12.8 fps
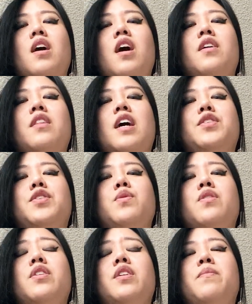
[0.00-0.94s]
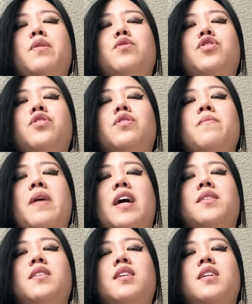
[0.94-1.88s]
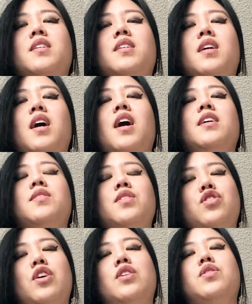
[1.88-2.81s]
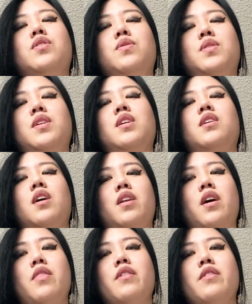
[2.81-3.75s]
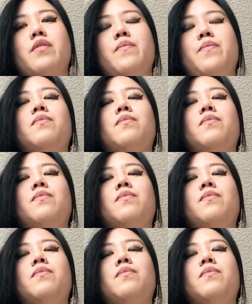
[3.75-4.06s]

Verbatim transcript: Unless you are an emotional masochist, I suggest you seek another.